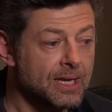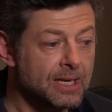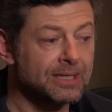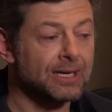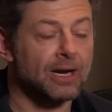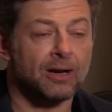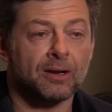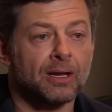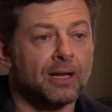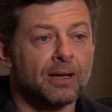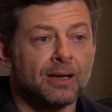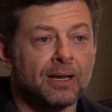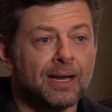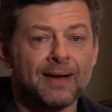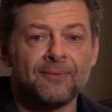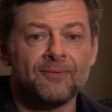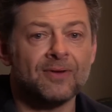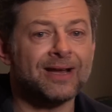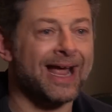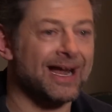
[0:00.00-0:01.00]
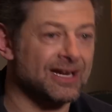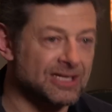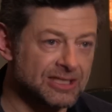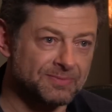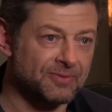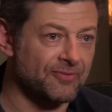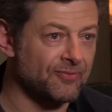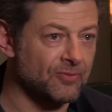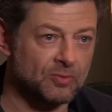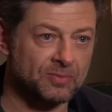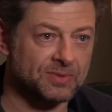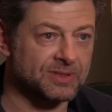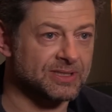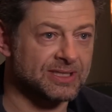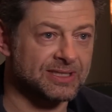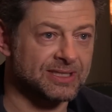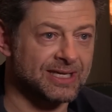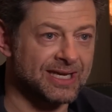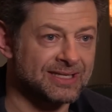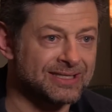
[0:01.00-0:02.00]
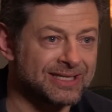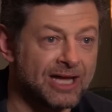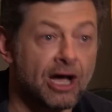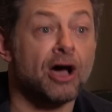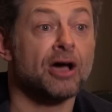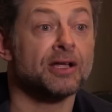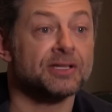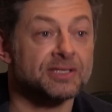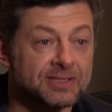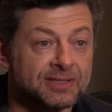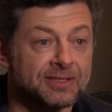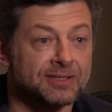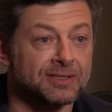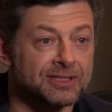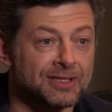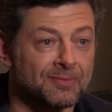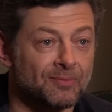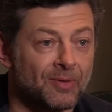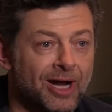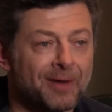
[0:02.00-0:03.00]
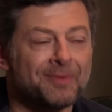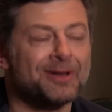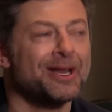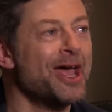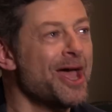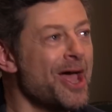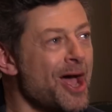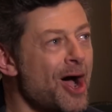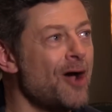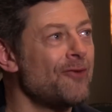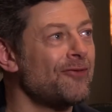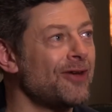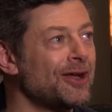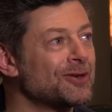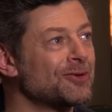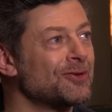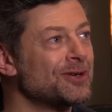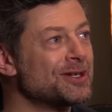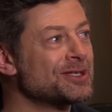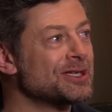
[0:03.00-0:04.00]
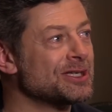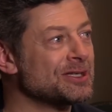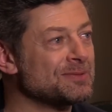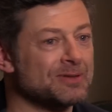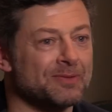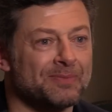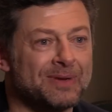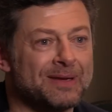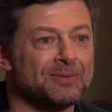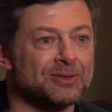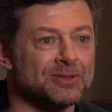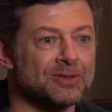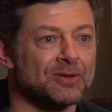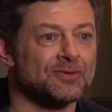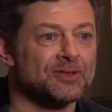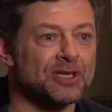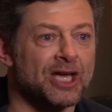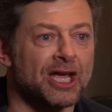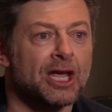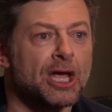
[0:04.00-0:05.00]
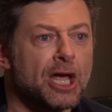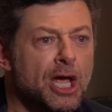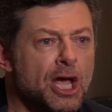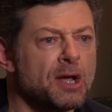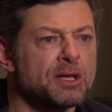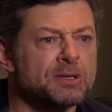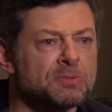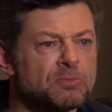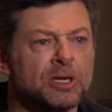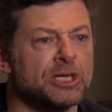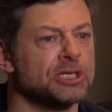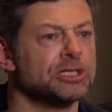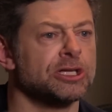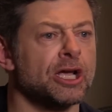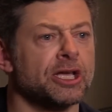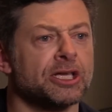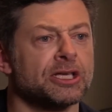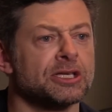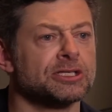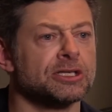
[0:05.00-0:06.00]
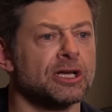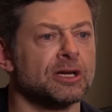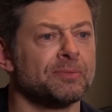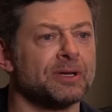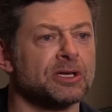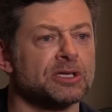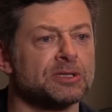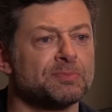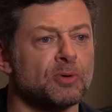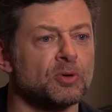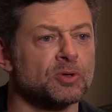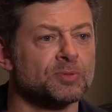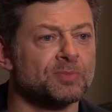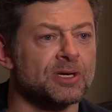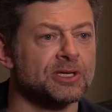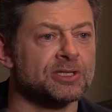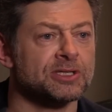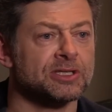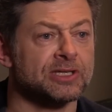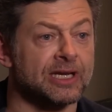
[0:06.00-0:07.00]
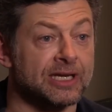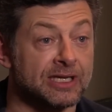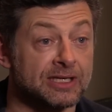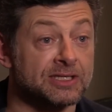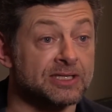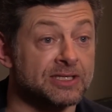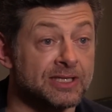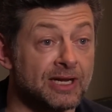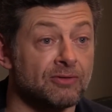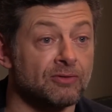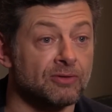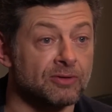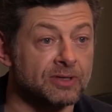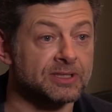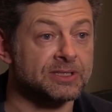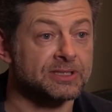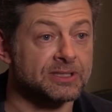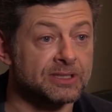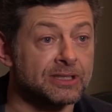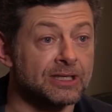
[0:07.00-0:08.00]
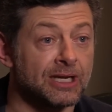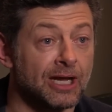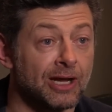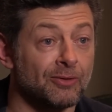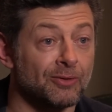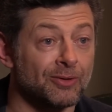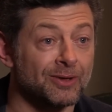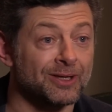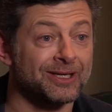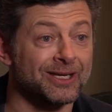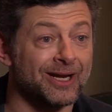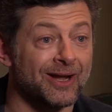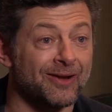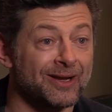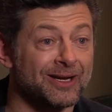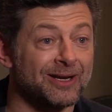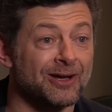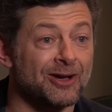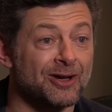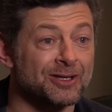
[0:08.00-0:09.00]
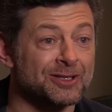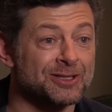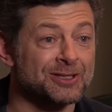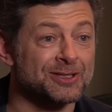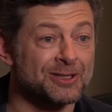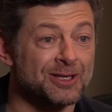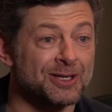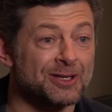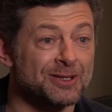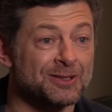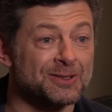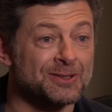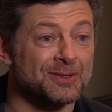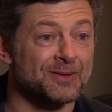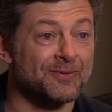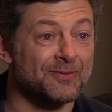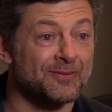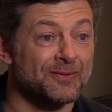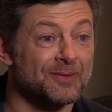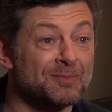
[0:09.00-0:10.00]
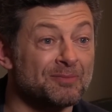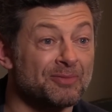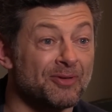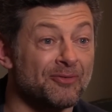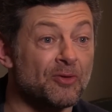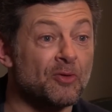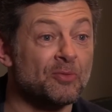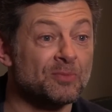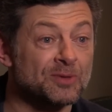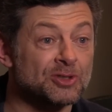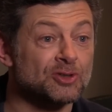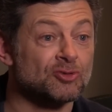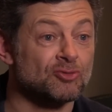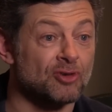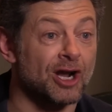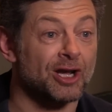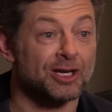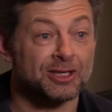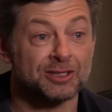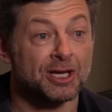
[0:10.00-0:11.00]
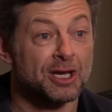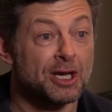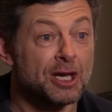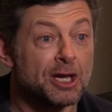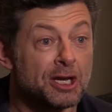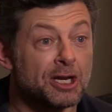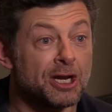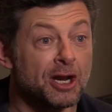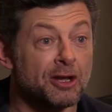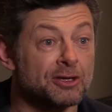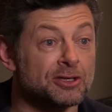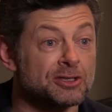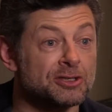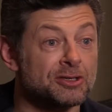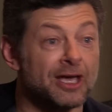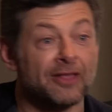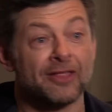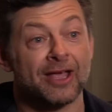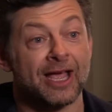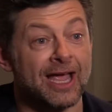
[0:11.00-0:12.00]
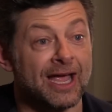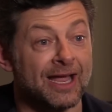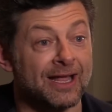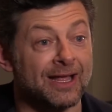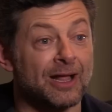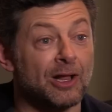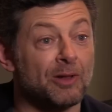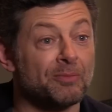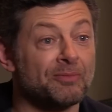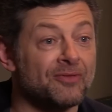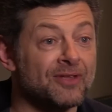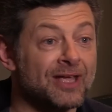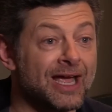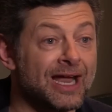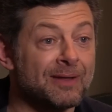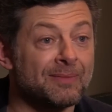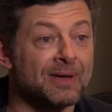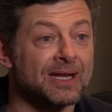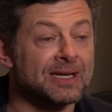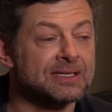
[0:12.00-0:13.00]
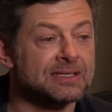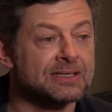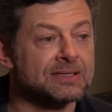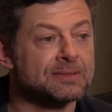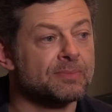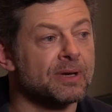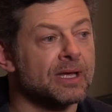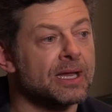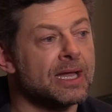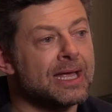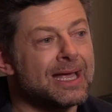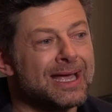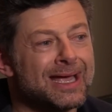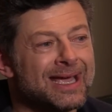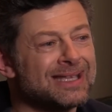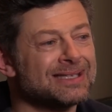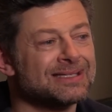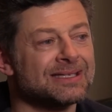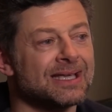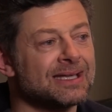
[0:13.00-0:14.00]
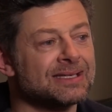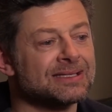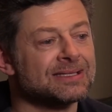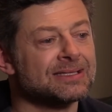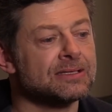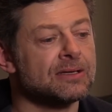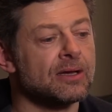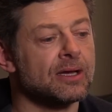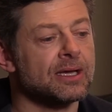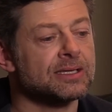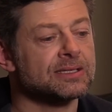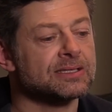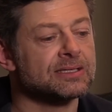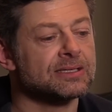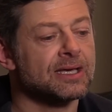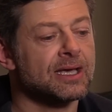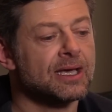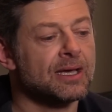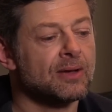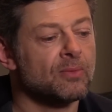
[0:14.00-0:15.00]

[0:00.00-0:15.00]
you know, every actor's performance is enhanced in some way. I mean, I've had criticisms of people sort of saying, it's, "Well, it's like it's like being a sports person and taking steroids, you know, or, you know, enhanced uh, sort of performance mm-hmm. drugs, you know, because you get the ha help of the animators." But it's it's not it's